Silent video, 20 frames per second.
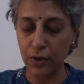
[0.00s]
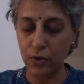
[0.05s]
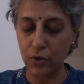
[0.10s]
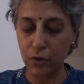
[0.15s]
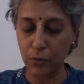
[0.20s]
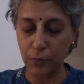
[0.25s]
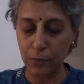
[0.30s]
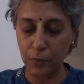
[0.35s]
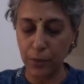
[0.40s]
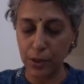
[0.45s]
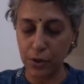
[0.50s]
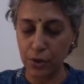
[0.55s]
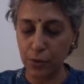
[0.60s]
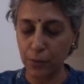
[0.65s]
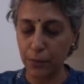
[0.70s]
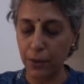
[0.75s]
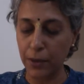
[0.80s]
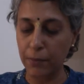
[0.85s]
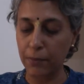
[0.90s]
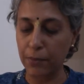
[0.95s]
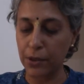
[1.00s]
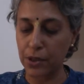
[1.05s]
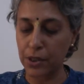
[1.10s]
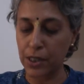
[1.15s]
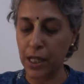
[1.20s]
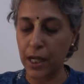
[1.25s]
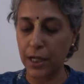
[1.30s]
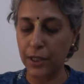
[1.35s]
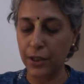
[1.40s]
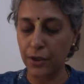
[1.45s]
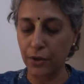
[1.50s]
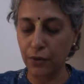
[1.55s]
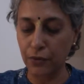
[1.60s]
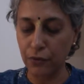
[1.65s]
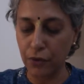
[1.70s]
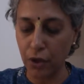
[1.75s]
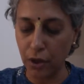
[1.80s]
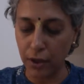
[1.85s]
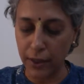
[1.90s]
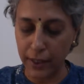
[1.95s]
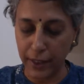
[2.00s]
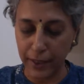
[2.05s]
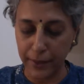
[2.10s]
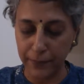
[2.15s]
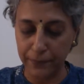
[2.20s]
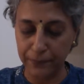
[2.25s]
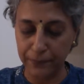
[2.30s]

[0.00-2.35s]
supreme personality of Godhead.